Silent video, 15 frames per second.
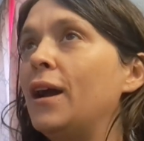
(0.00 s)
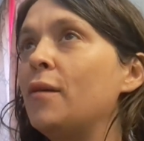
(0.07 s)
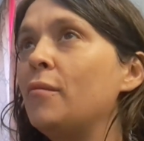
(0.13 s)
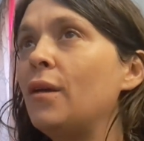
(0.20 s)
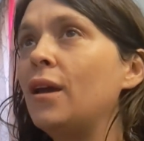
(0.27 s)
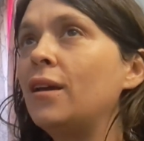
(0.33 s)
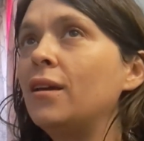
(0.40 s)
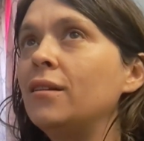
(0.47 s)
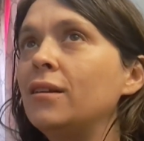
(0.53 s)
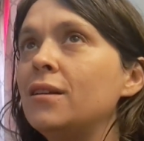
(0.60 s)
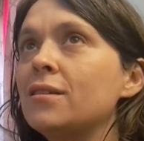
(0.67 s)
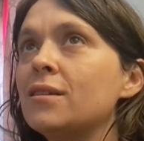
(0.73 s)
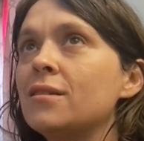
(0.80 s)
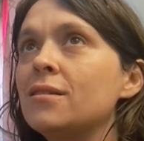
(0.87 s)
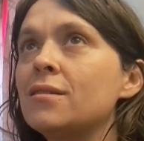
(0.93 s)
i'm making
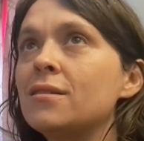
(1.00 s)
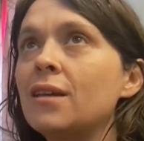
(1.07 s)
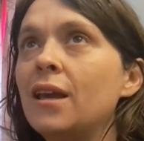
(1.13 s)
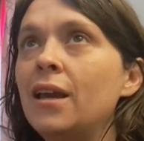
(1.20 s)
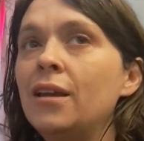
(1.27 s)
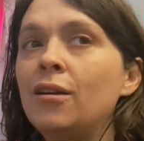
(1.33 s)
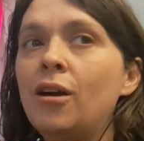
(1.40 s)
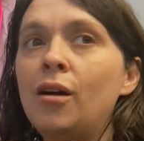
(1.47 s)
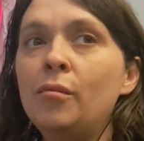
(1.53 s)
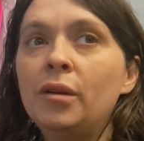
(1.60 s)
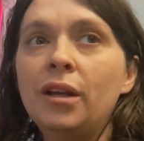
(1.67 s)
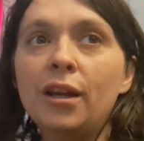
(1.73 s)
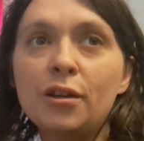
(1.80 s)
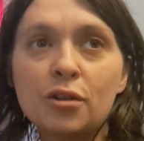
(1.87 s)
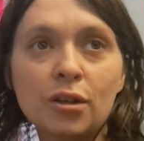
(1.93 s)
these insane
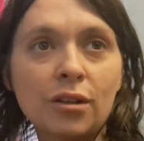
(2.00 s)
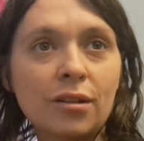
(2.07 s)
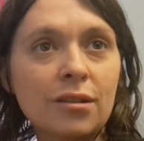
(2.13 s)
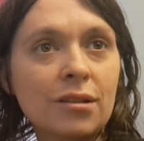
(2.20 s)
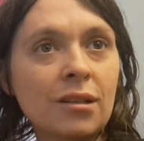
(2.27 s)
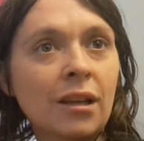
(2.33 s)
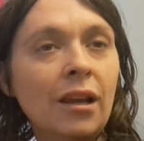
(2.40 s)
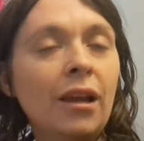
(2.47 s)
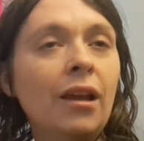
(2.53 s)
combinations